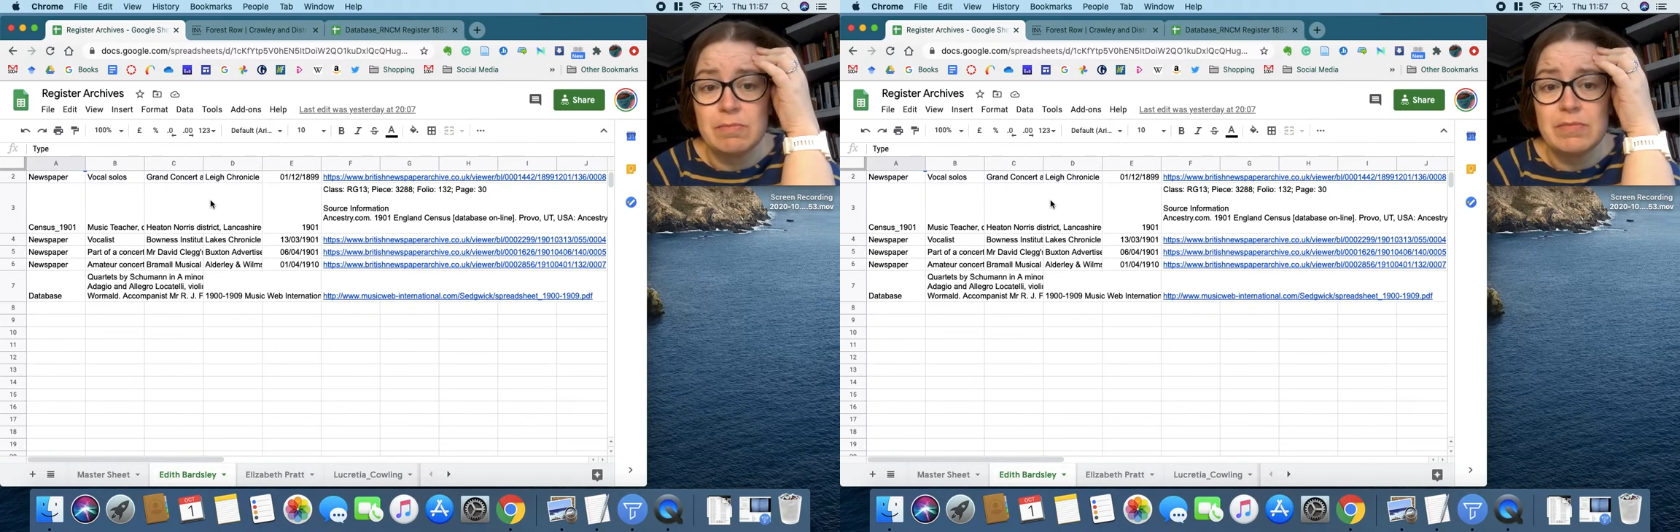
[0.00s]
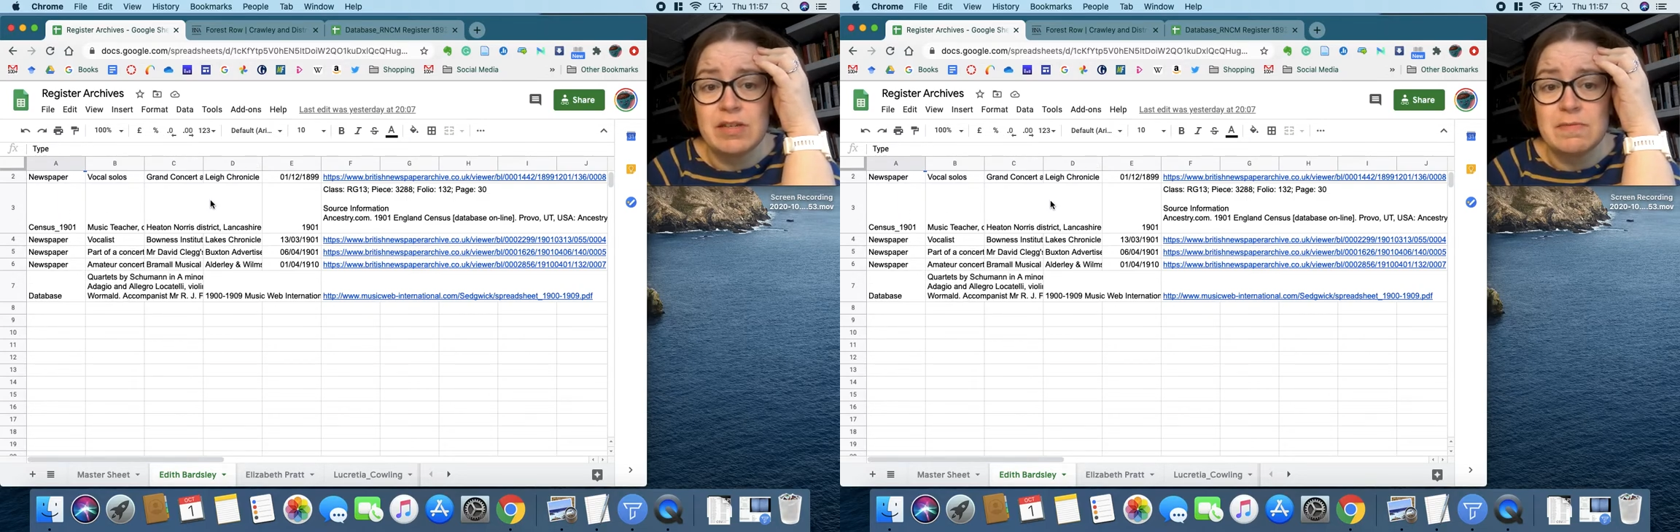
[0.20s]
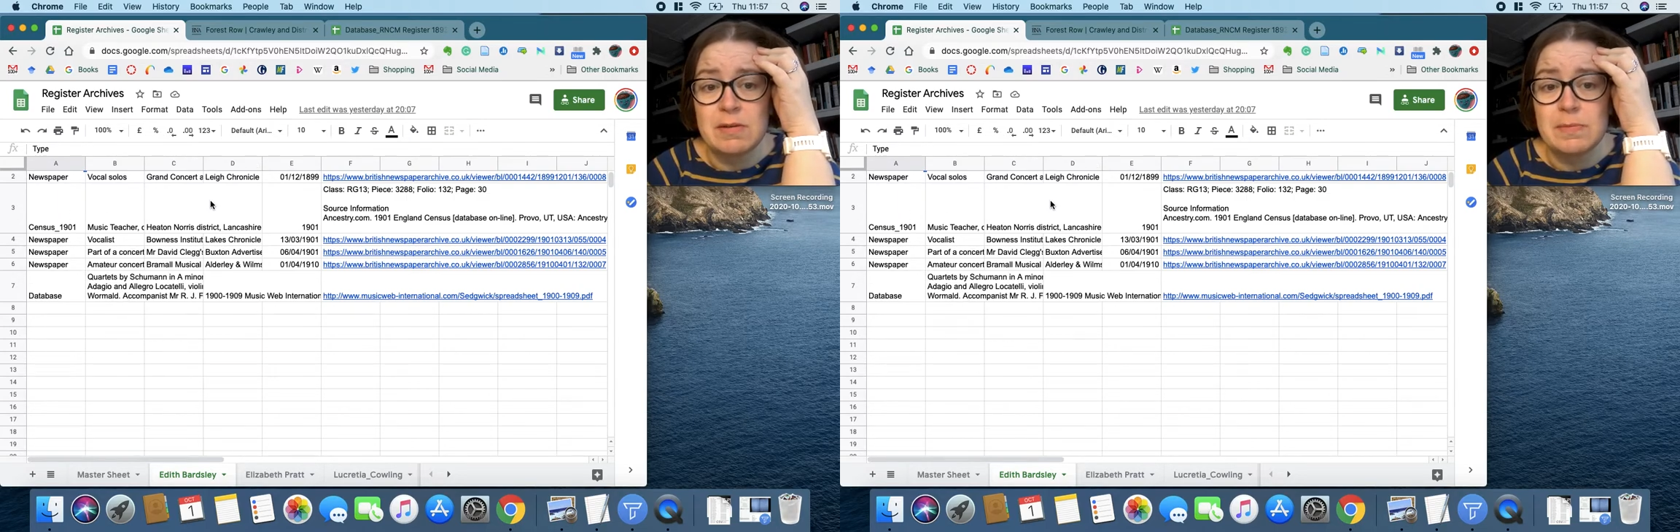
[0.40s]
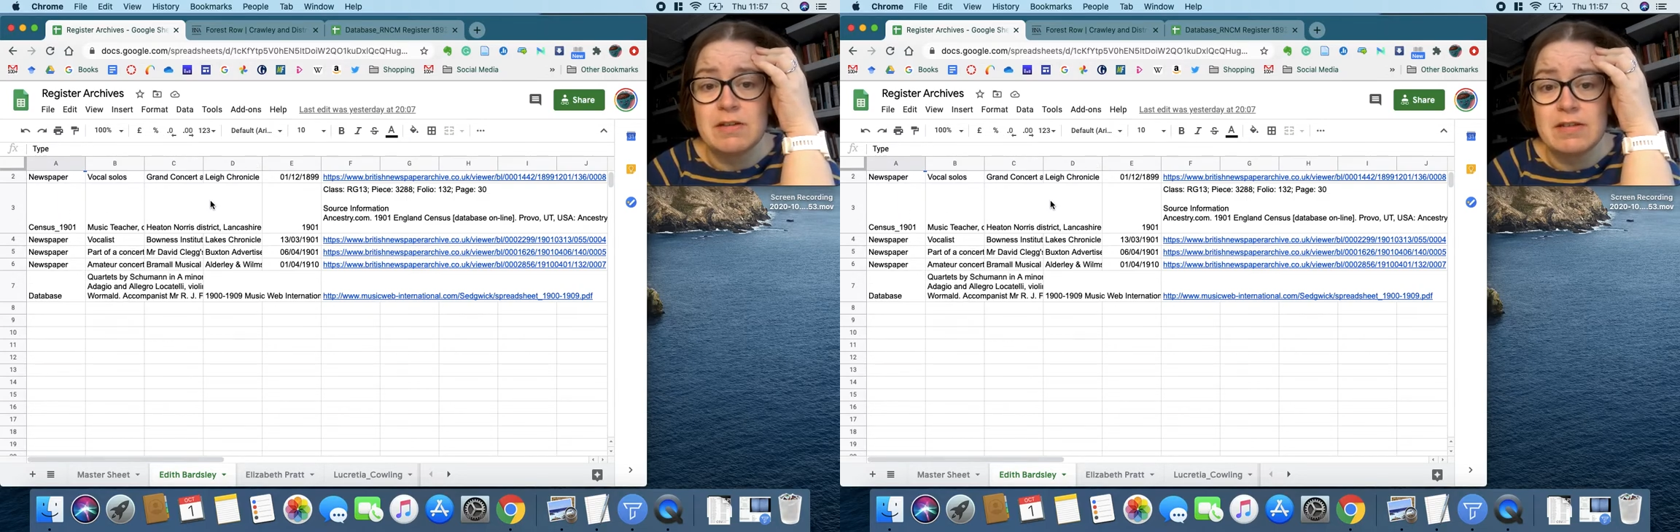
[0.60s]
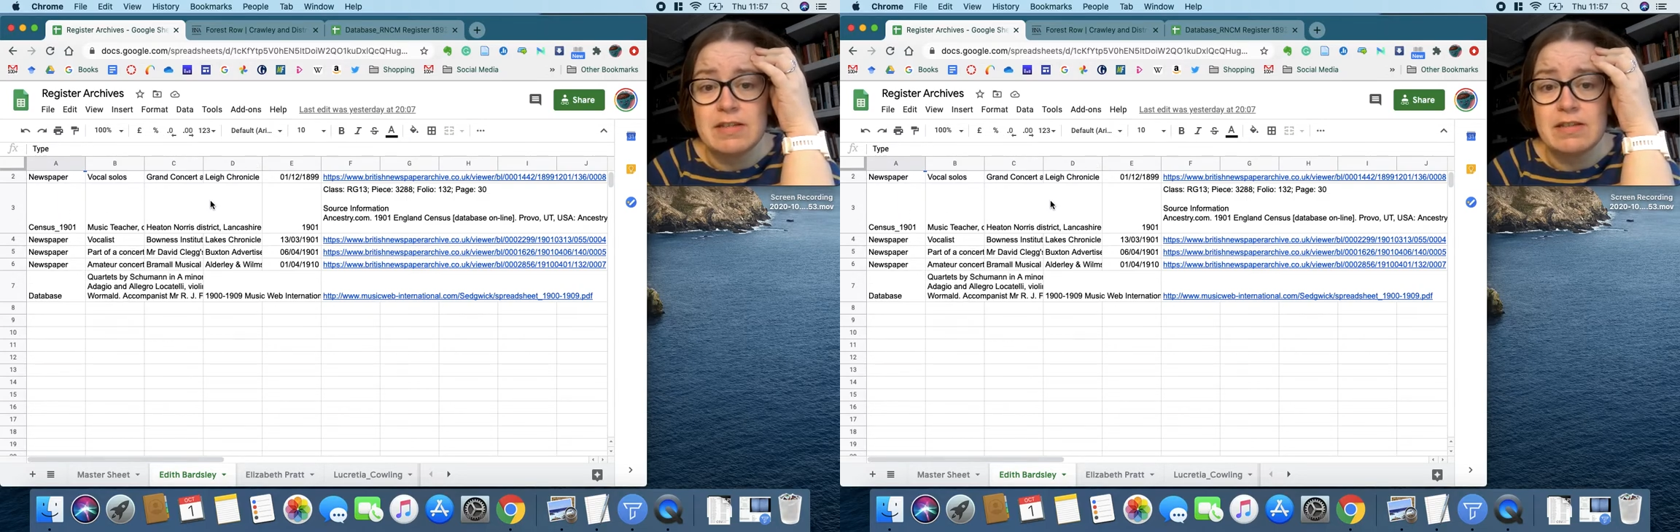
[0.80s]
sometimes
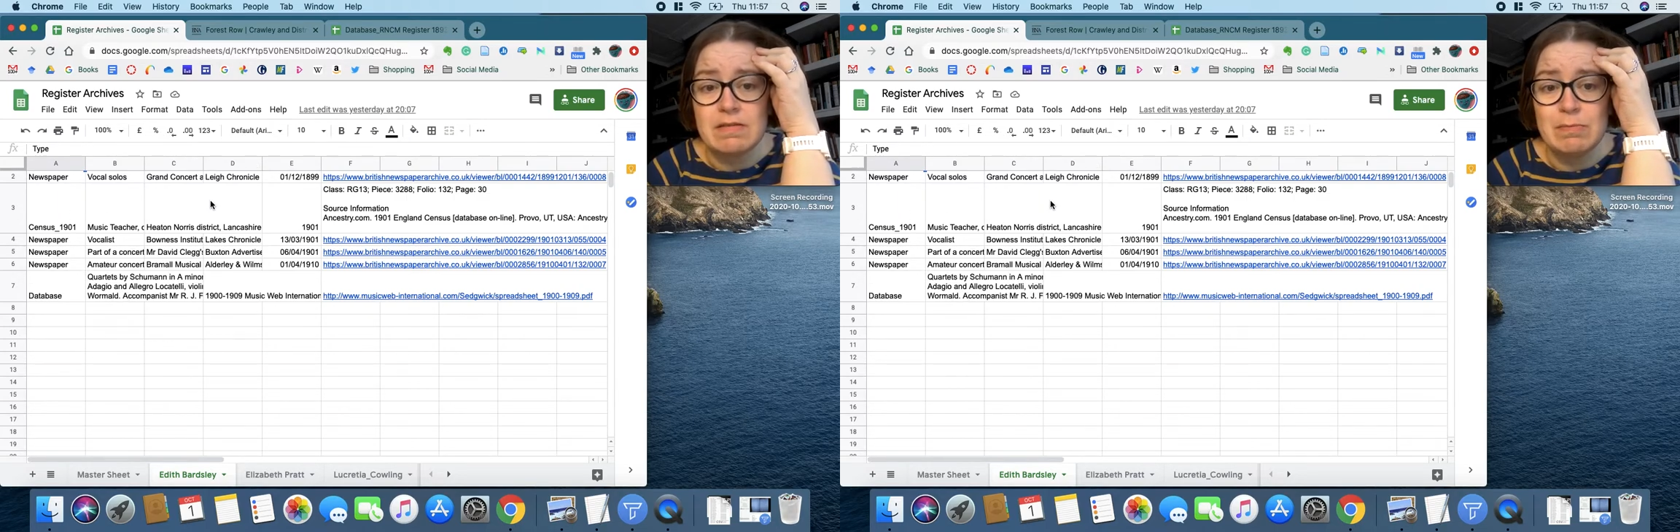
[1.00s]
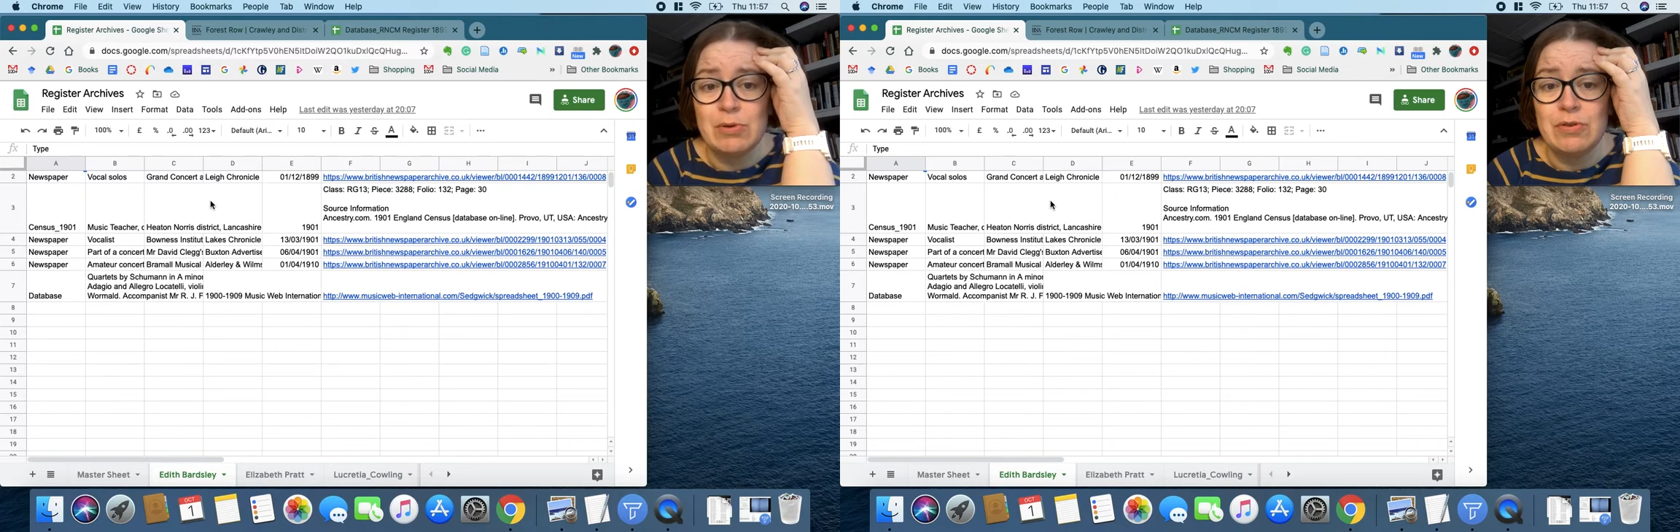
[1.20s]
there is more